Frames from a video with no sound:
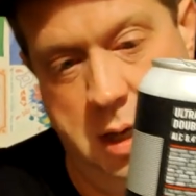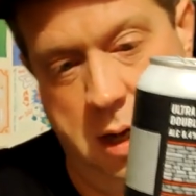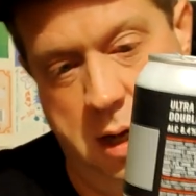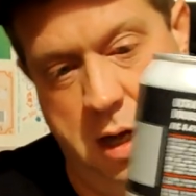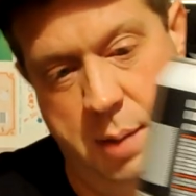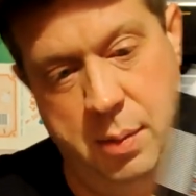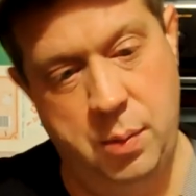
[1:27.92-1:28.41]

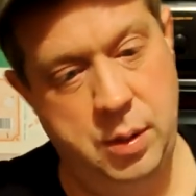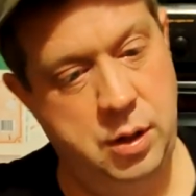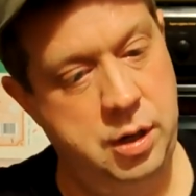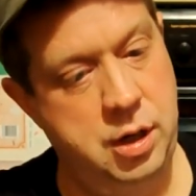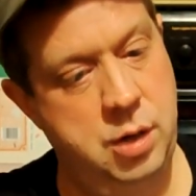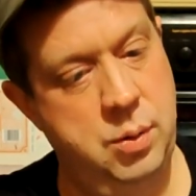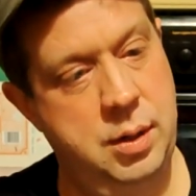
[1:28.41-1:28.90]
We're
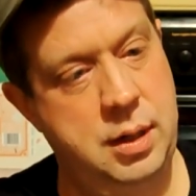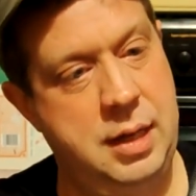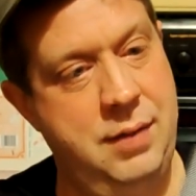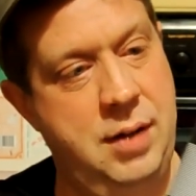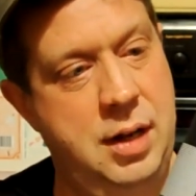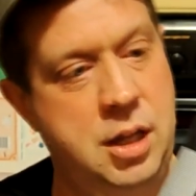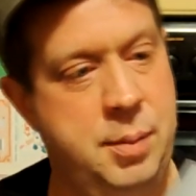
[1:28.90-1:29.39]
going to
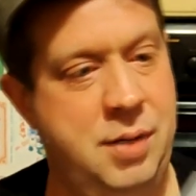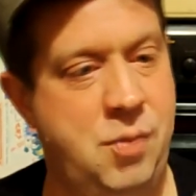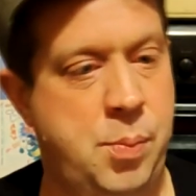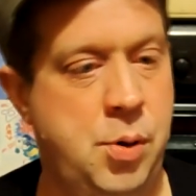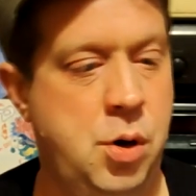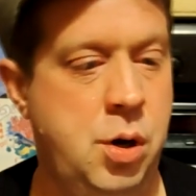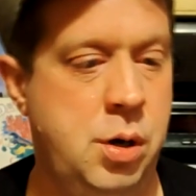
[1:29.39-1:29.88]
give it a little bit
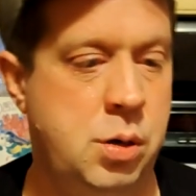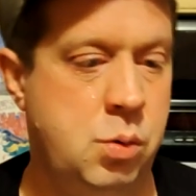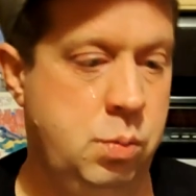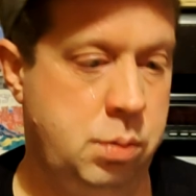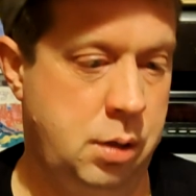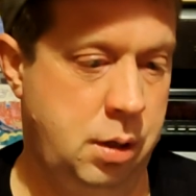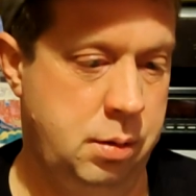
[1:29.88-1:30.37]
of a pour.
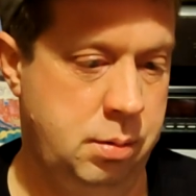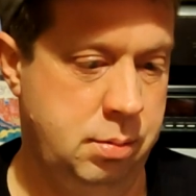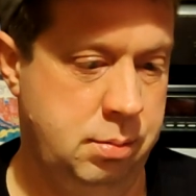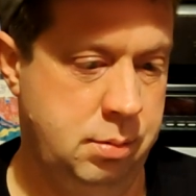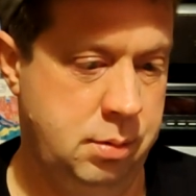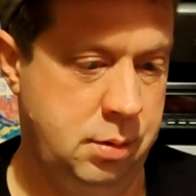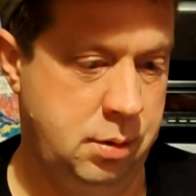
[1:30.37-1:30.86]
Oh God,
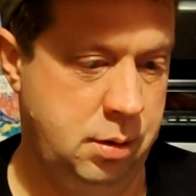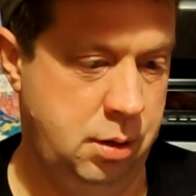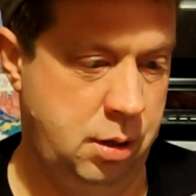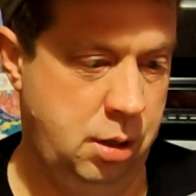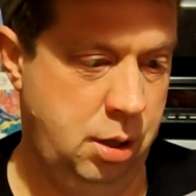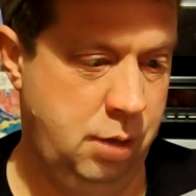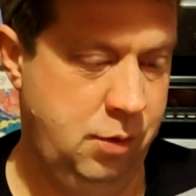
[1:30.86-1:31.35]
it's
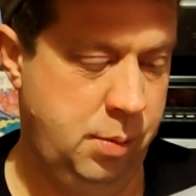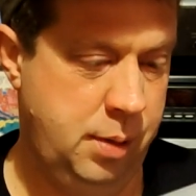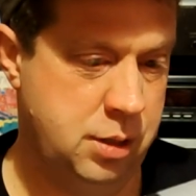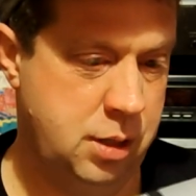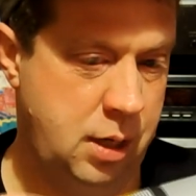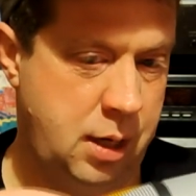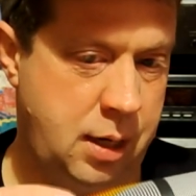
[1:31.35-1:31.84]
got it all over the
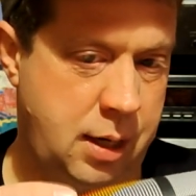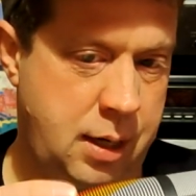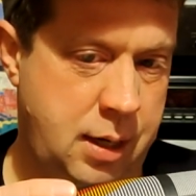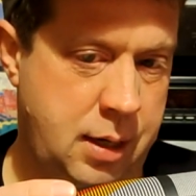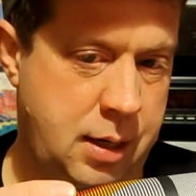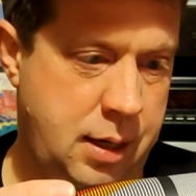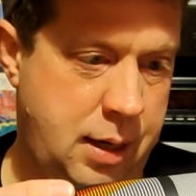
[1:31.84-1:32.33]
place.
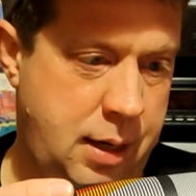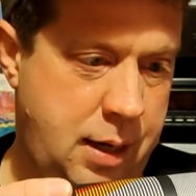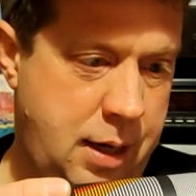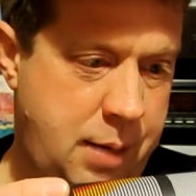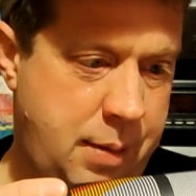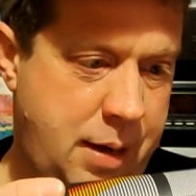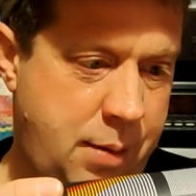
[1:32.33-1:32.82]

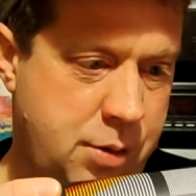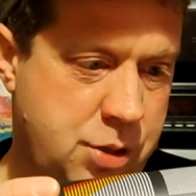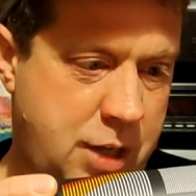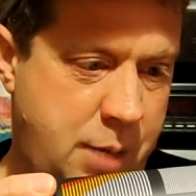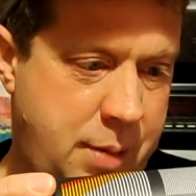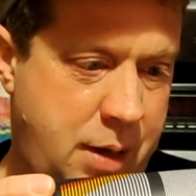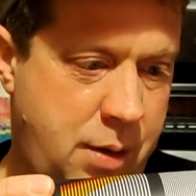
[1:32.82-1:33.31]
And we'll
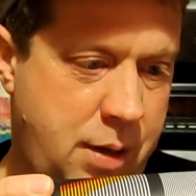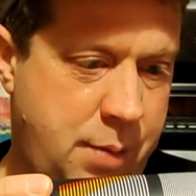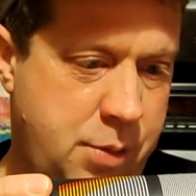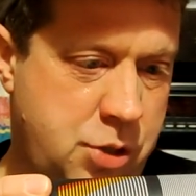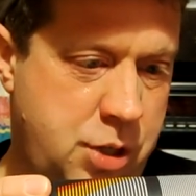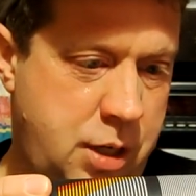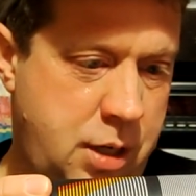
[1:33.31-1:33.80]
just get about
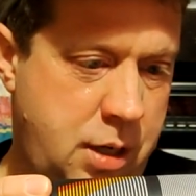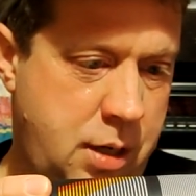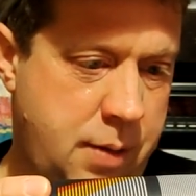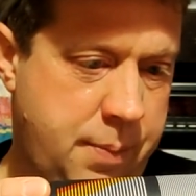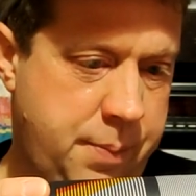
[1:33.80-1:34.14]
that much in it.